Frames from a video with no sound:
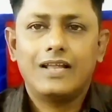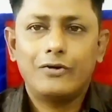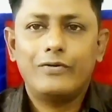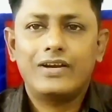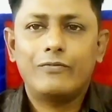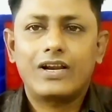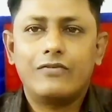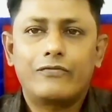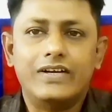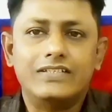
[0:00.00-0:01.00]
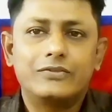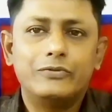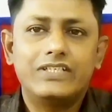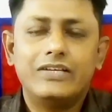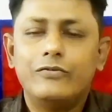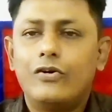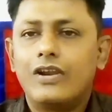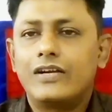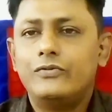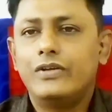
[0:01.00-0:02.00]
Hello and welcome friends. Wish you
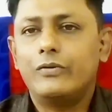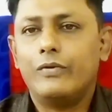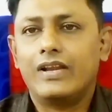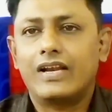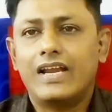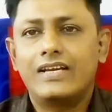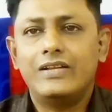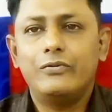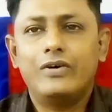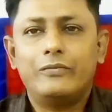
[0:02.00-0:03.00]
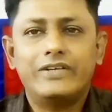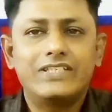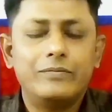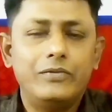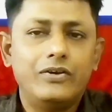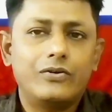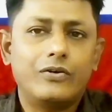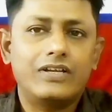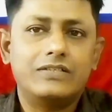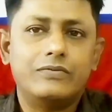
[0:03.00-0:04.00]
all are doing well and you are watching me on
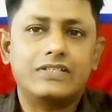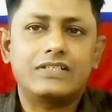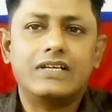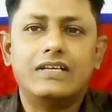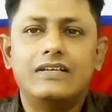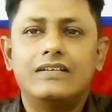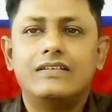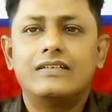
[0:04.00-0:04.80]
Knowledge Versatile.